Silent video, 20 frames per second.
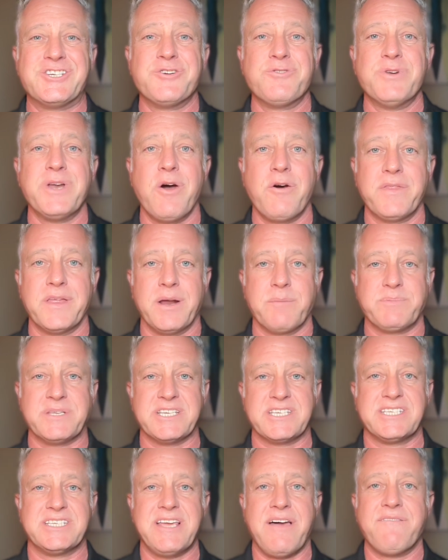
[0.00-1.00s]
You know that up to
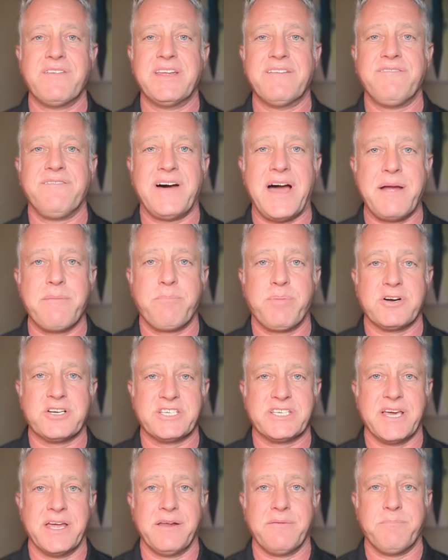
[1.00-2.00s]

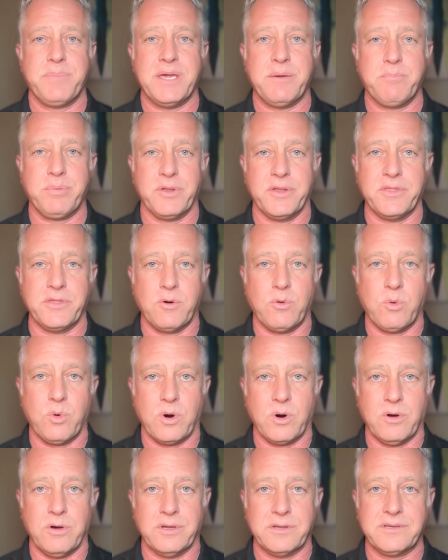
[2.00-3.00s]
75% of people in the
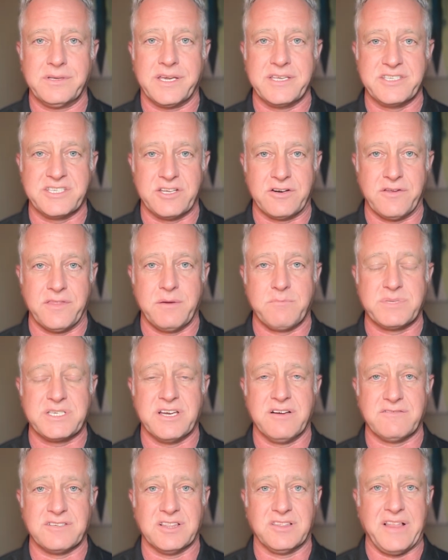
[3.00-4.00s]
world consider
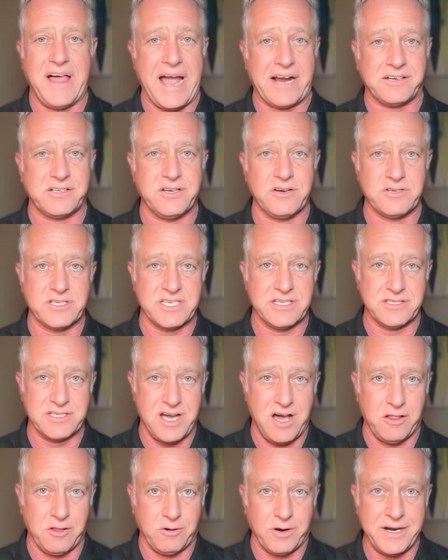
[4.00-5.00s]
themselves lactose
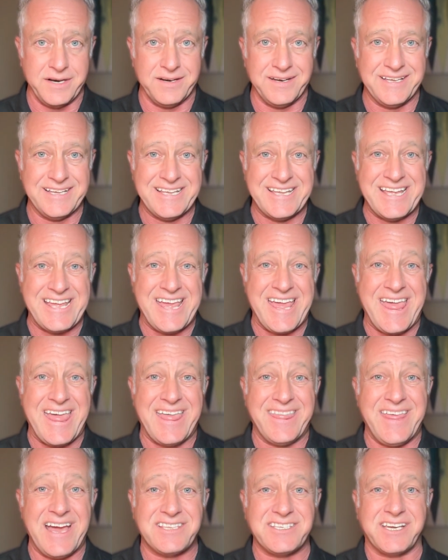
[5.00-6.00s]
intolerant?
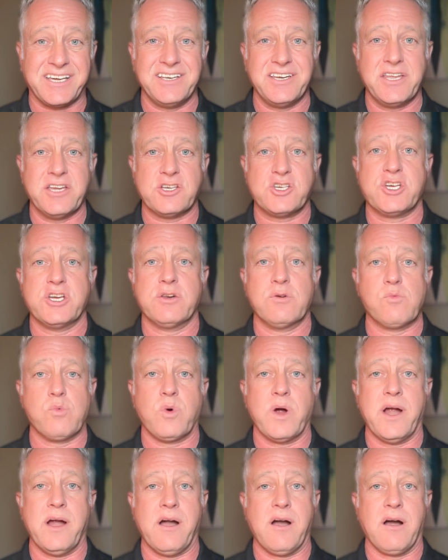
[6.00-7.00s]
That's a condition
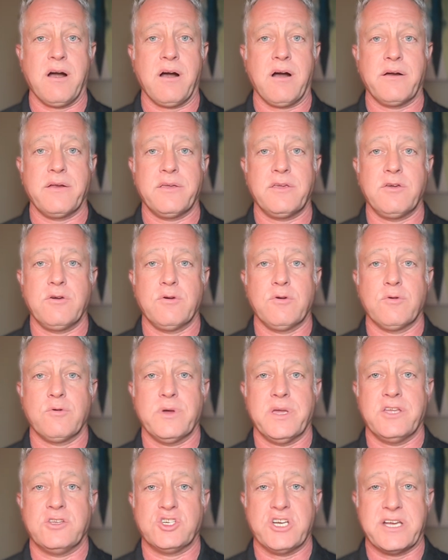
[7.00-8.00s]
where
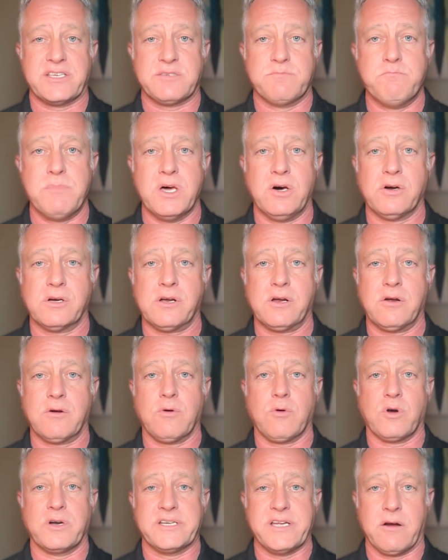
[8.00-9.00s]
you ingest milk
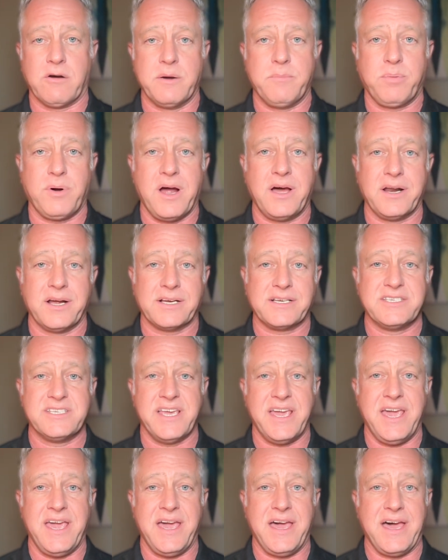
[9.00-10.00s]
or dairy products
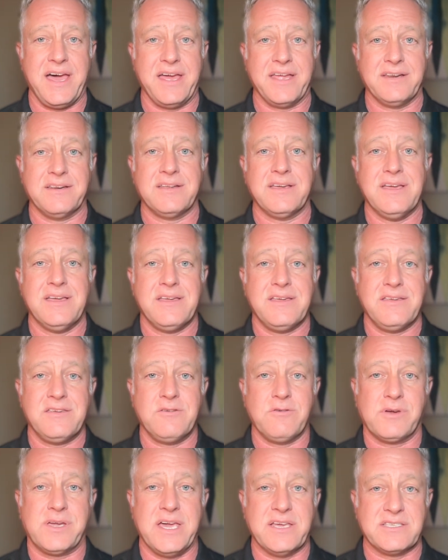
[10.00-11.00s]
and
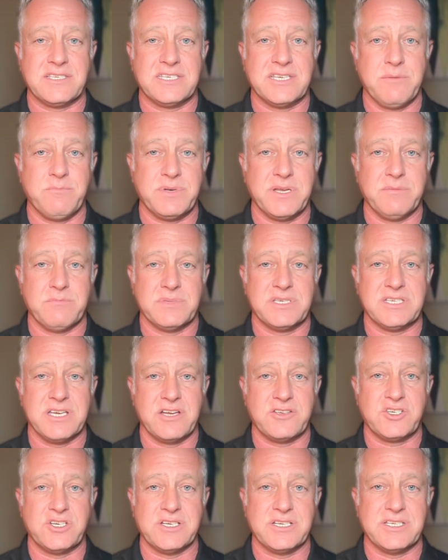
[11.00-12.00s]
you get symptoms
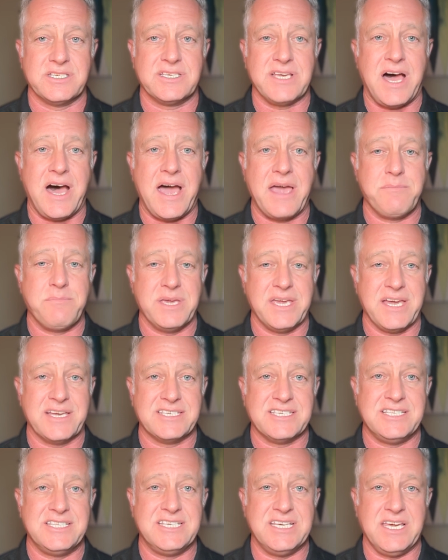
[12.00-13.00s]
such as
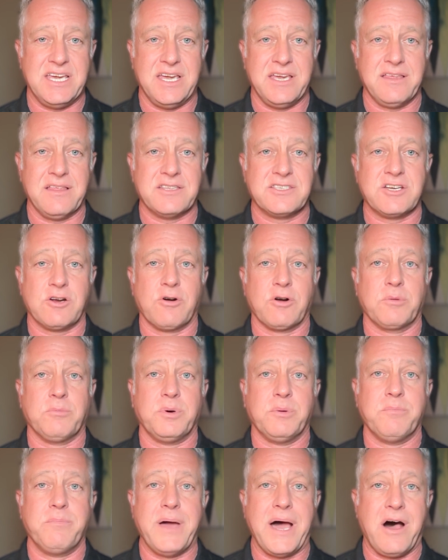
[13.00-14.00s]
IBS-D, it's
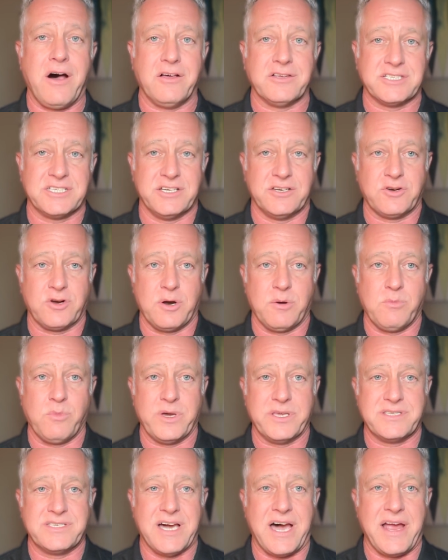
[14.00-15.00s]
irritable bowel syndrome
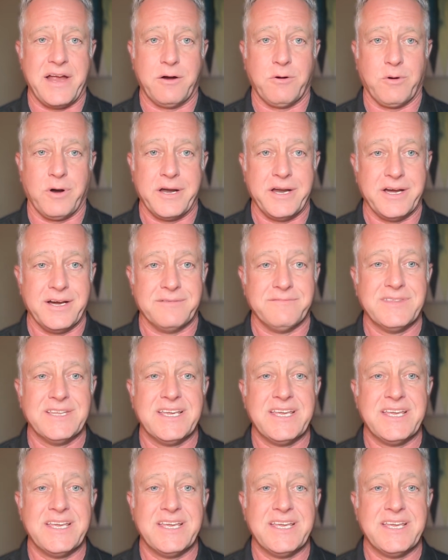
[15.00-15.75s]
with diarrhea.